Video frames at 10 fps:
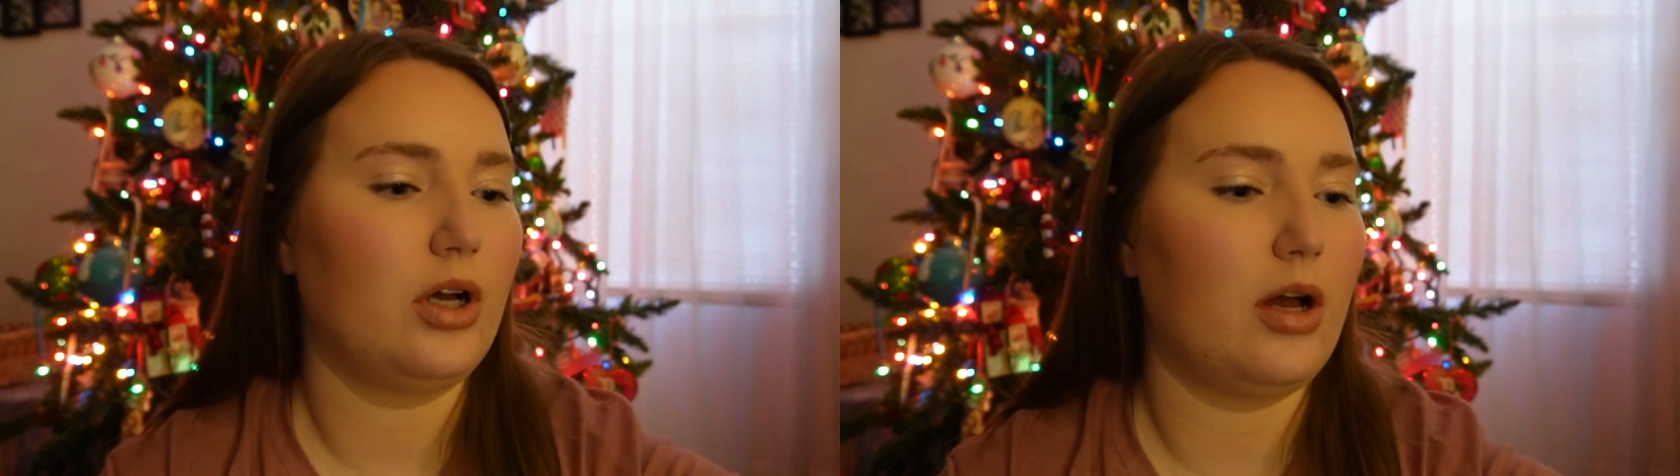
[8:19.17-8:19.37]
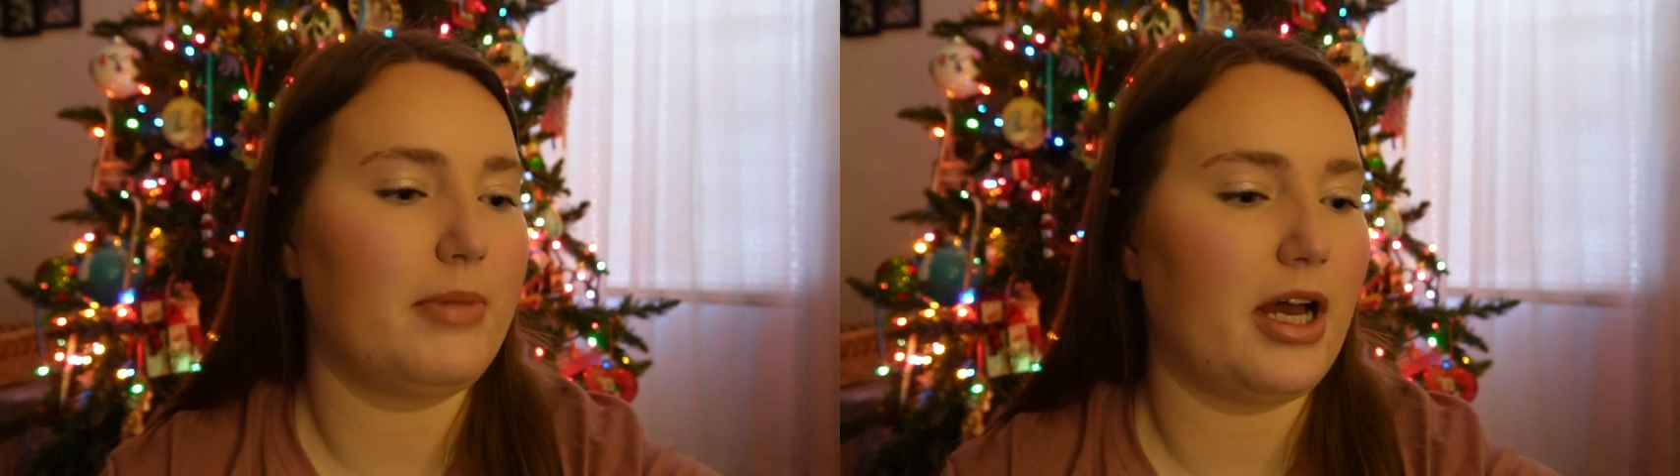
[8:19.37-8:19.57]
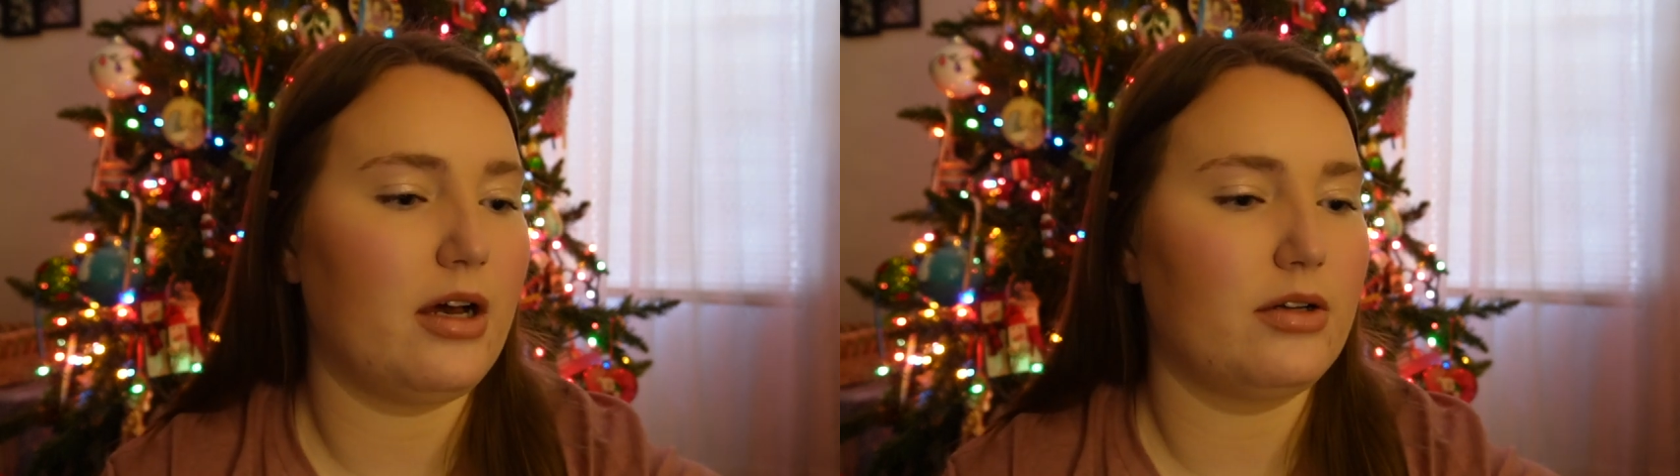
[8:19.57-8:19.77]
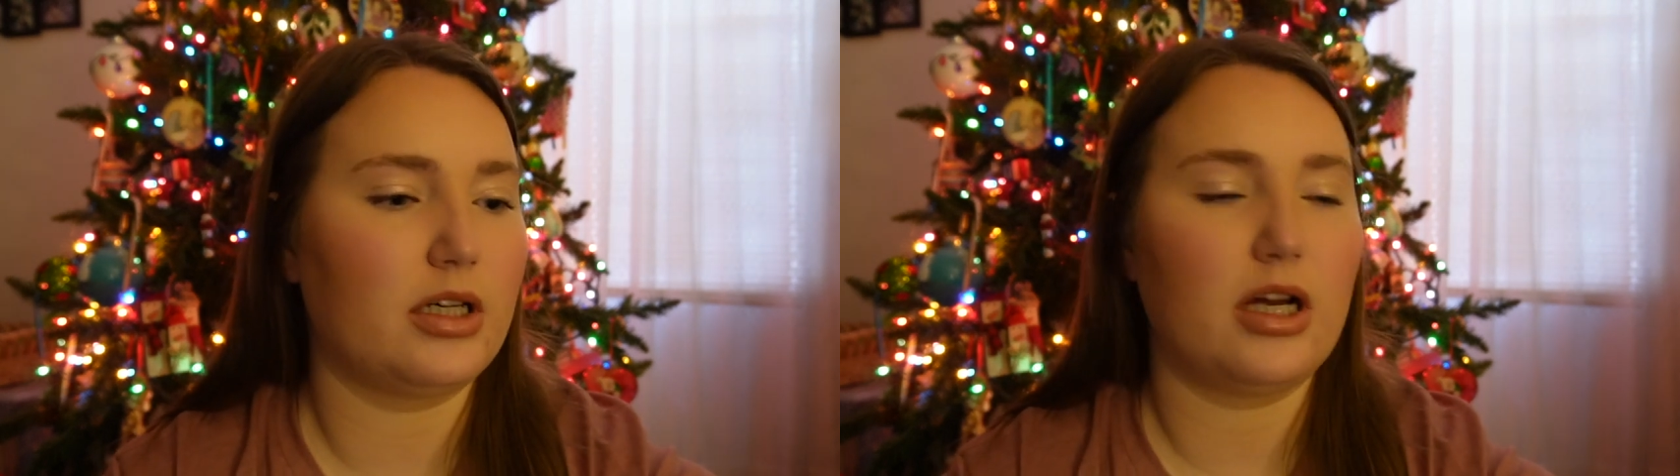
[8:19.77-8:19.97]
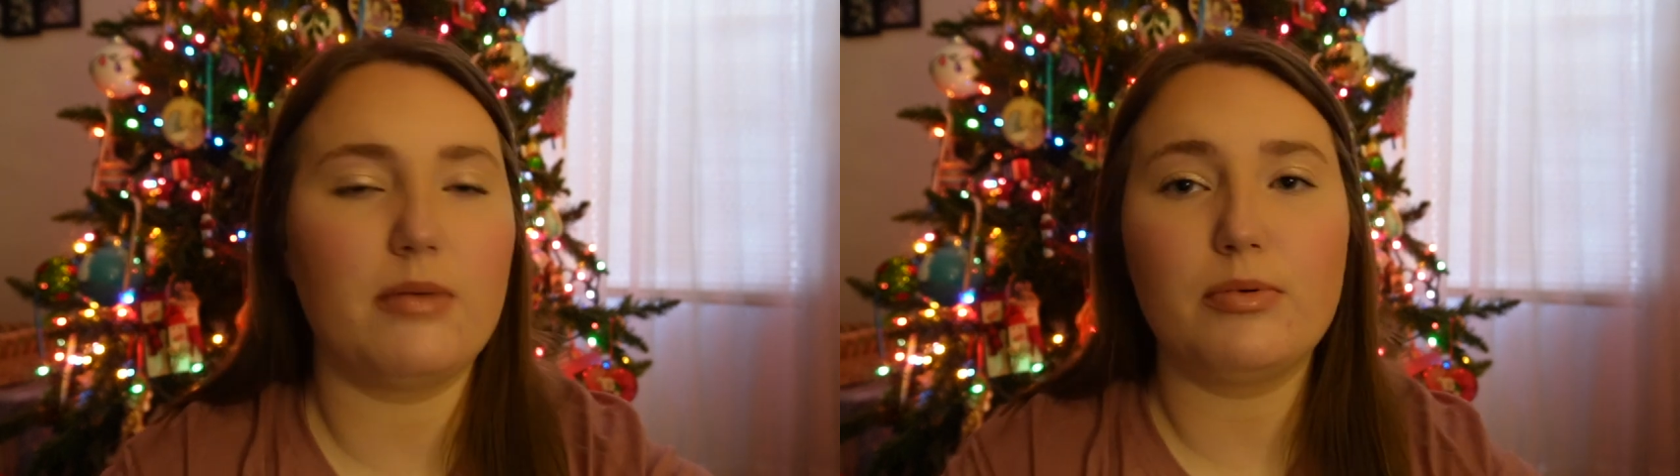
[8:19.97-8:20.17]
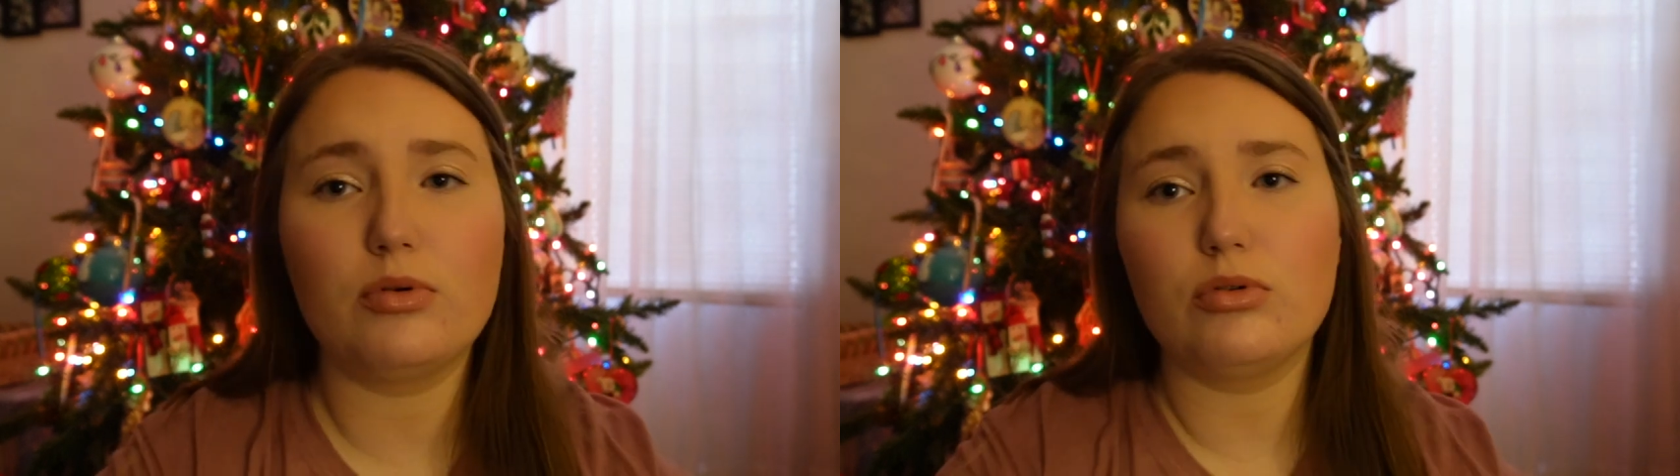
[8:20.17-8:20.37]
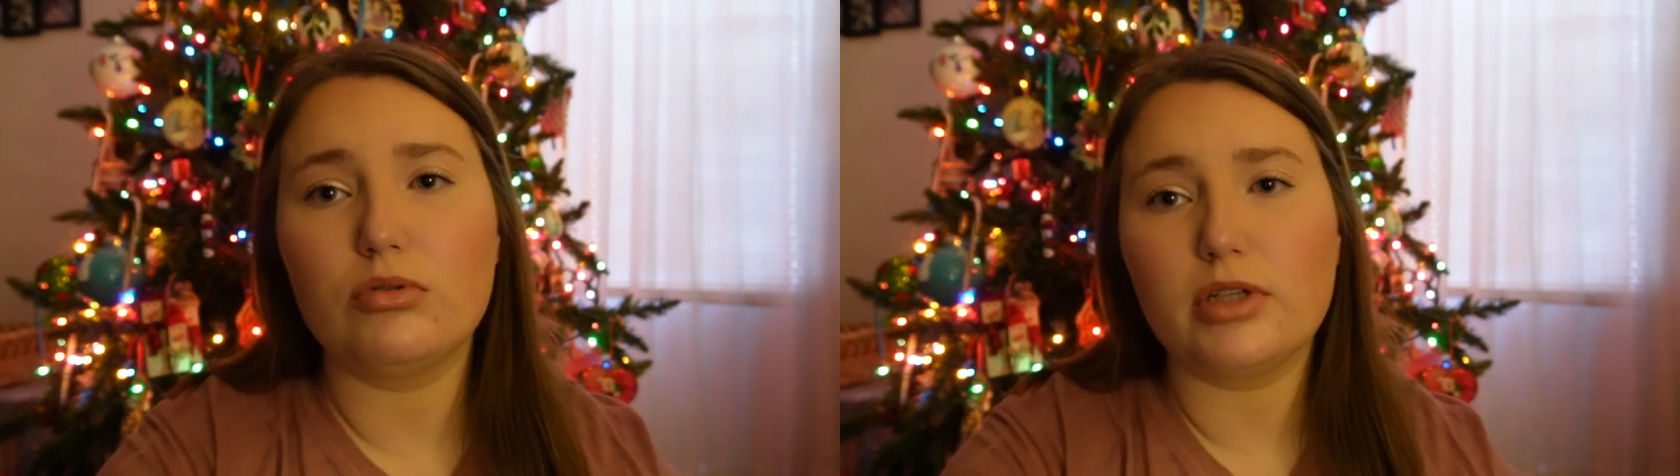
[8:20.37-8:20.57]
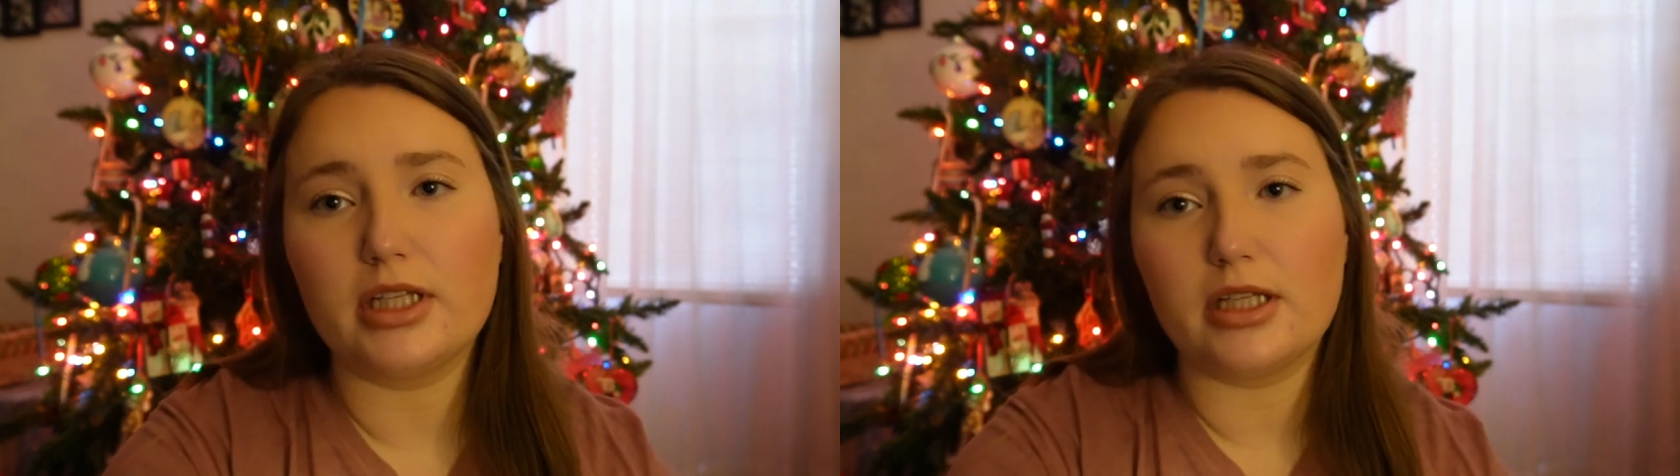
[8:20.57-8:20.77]
about a
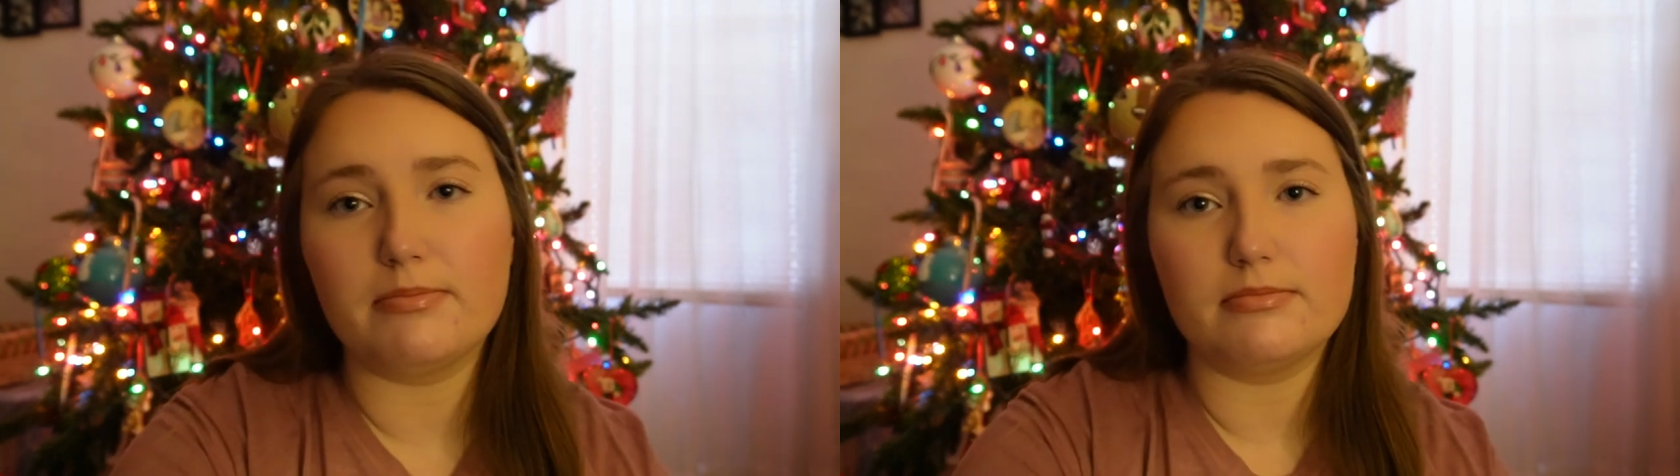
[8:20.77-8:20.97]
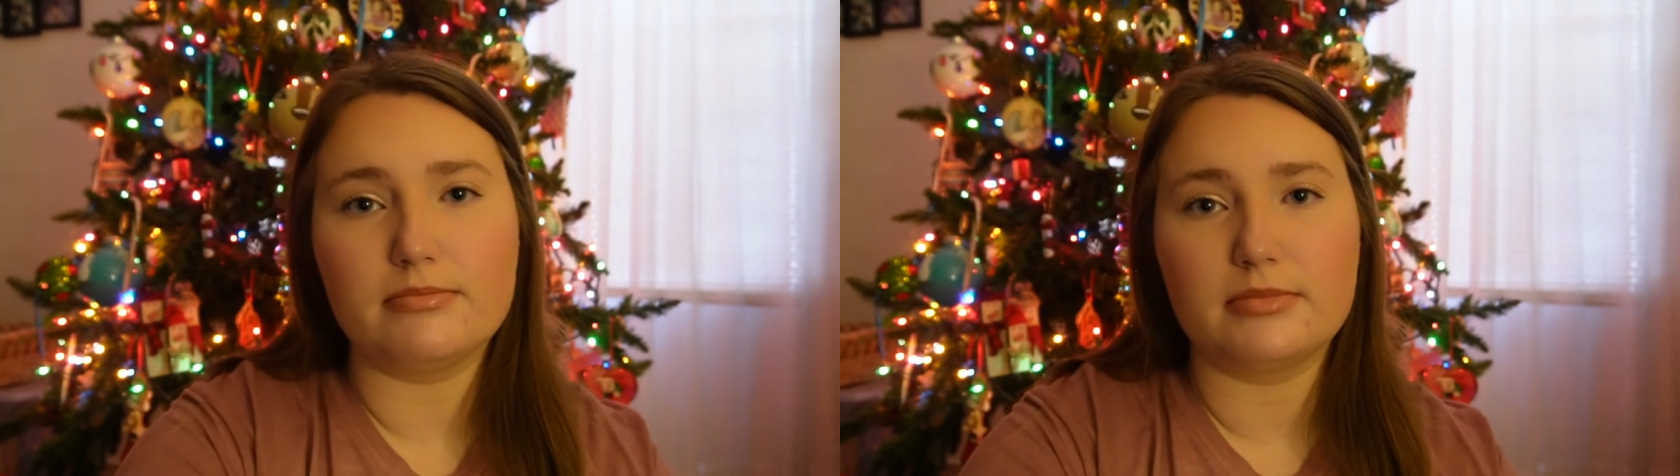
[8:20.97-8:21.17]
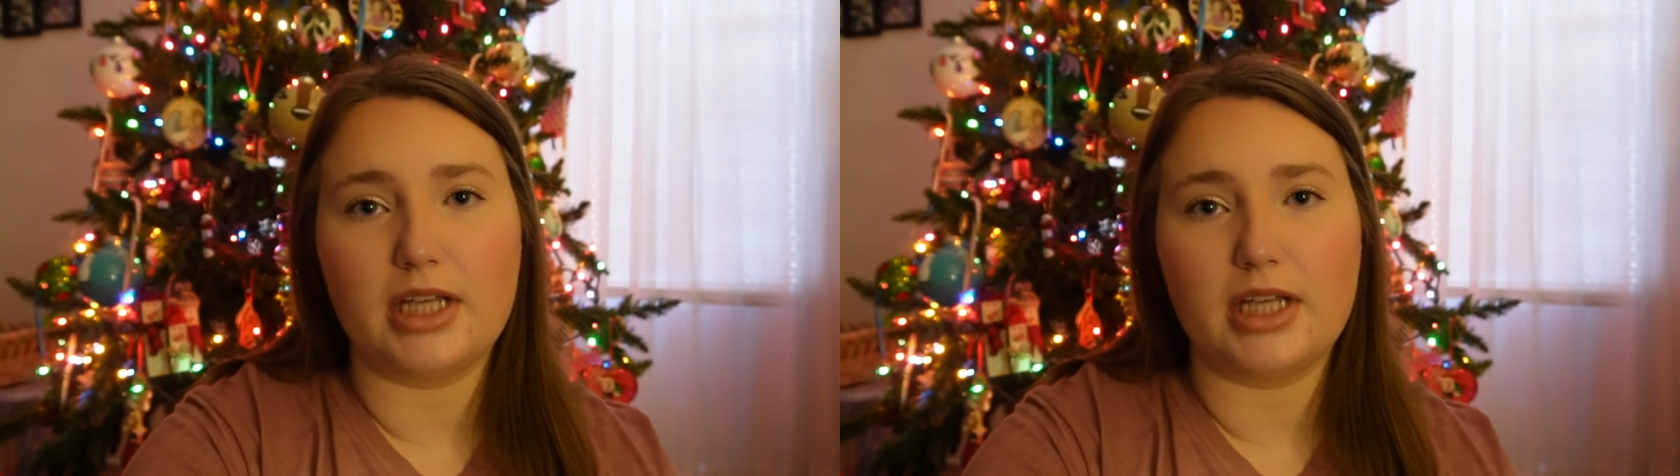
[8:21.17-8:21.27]
couple and then